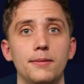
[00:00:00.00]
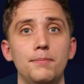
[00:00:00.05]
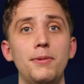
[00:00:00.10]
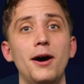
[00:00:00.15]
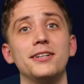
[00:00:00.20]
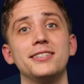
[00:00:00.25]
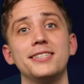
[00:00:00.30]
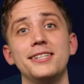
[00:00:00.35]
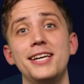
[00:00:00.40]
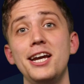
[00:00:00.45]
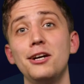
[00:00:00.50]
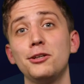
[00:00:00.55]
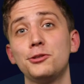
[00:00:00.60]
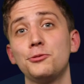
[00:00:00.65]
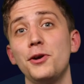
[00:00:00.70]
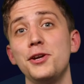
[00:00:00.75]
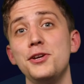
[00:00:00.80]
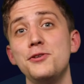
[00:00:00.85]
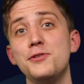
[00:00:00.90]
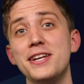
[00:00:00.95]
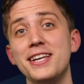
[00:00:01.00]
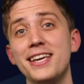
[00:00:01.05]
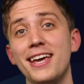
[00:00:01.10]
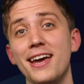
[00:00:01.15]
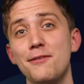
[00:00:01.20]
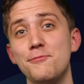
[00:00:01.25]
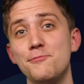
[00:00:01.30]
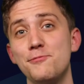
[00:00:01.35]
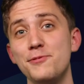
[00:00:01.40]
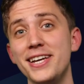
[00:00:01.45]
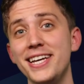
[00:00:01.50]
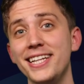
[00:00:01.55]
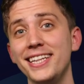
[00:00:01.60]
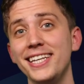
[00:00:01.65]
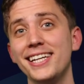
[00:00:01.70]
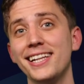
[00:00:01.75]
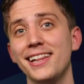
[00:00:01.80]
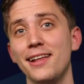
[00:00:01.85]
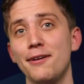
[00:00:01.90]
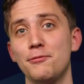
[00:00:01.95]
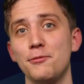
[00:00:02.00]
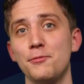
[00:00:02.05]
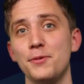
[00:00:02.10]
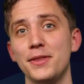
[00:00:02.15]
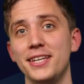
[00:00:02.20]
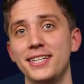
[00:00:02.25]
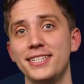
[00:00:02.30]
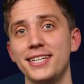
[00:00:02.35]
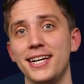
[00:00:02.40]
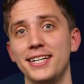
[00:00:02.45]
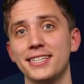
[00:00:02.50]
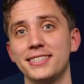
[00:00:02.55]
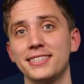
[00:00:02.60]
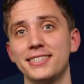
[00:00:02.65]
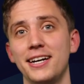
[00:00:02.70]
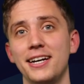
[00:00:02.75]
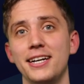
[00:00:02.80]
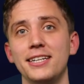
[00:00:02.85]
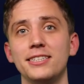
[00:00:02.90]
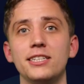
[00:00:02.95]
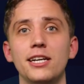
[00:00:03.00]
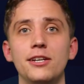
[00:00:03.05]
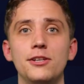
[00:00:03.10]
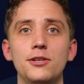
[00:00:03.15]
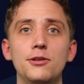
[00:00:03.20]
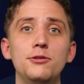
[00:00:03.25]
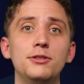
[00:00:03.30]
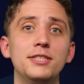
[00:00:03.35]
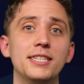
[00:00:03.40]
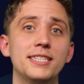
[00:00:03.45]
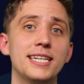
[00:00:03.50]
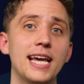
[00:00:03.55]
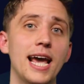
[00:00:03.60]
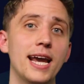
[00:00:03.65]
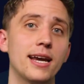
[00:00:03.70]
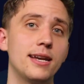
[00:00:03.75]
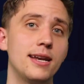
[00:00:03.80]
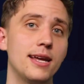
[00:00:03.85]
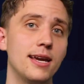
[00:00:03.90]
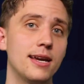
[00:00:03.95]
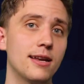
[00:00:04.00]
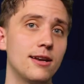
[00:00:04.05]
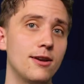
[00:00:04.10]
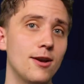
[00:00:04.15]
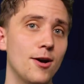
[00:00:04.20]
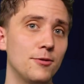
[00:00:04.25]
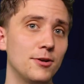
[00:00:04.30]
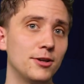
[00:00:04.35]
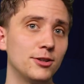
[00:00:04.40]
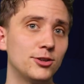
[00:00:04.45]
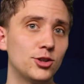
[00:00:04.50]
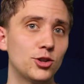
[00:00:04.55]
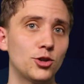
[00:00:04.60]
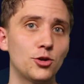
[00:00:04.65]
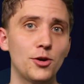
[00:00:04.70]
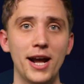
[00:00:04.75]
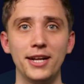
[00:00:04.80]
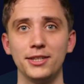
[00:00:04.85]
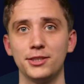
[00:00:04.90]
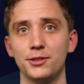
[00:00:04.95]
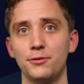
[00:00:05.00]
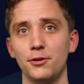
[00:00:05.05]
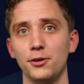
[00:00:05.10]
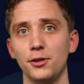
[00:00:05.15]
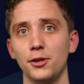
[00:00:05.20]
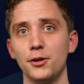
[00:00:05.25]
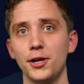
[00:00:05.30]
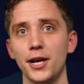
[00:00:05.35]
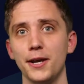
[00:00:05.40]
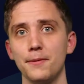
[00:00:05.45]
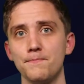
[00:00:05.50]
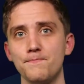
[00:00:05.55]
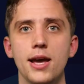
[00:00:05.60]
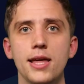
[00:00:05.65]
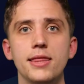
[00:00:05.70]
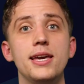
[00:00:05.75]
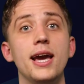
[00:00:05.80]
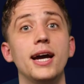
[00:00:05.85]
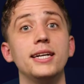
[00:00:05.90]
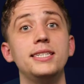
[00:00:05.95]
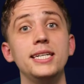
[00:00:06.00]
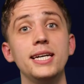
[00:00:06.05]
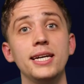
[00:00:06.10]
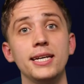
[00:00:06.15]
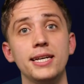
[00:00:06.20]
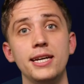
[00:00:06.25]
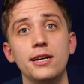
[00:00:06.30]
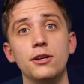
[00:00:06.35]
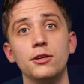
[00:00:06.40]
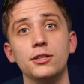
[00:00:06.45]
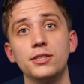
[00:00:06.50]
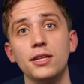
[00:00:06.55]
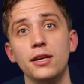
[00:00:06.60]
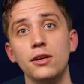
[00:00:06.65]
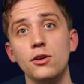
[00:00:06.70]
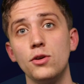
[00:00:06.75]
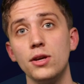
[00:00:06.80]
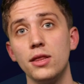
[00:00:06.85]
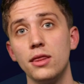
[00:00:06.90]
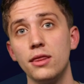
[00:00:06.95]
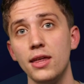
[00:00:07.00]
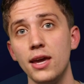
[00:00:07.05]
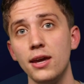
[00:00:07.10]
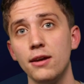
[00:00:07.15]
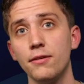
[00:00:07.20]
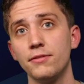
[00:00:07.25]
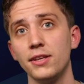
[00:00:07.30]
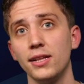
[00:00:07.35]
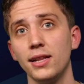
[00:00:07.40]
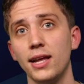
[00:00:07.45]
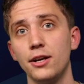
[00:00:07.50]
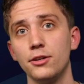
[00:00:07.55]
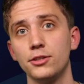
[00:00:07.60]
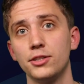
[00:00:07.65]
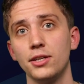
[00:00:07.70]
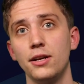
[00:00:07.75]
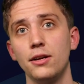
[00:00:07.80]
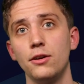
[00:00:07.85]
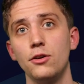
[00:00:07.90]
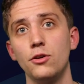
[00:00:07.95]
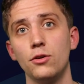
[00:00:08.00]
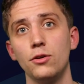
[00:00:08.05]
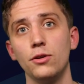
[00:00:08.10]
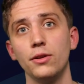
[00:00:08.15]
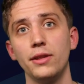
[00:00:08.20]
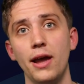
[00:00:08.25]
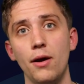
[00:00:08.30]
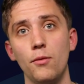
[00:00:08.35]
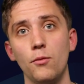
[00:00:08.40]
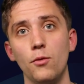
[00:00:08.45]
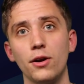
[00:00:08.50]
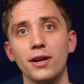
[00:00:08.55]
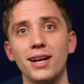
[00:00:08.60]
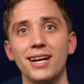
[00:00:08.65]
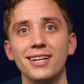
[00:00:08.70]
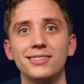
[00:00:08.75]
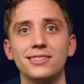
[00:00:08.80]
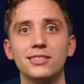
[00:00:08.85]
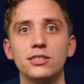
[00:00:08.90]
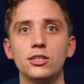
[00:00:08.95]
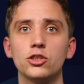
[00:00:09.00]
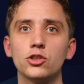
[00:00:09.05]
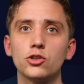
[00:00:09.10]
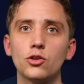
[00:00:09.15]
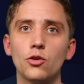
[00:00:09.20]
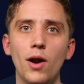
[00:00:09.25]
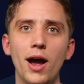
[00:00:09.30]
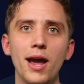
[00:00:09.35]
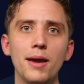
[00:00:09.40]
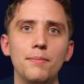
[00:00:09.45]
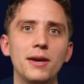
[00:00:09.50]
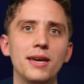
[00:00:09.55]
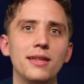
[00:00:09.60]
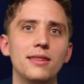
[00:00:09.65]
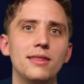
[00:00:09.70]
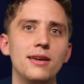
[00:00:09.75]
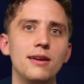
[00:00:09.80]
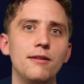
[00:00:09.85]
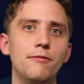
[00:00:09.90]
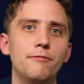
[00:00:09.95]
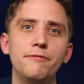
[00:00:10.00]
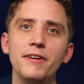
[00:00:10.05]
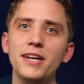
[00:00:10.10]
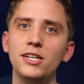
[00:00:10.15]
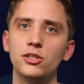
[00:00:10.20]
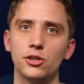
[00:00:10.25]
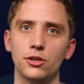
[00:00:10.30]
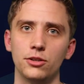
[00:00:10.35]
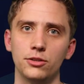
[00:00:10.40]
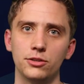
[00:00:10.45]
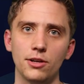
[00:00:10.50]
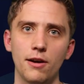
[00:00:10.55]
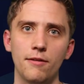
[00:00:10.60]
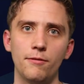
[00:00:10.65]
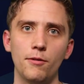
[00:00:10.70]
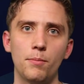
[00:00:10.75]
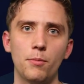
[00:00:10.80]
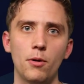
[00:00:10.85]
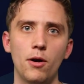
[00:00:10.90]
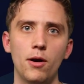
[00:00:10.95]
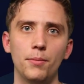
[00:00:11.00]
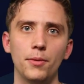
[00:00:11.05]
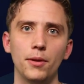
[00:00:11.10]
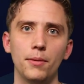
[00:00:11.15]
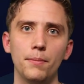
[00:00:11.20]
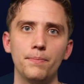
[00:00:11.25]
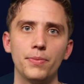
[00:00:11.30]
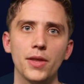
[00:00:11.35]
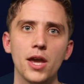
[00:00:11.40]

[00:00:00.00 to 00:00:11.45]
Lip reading: But here's where you can get really clever with the data science and use a technique known as transfer learning. The idea here is that you can think of the layers in a neural network as describing the features of a problem,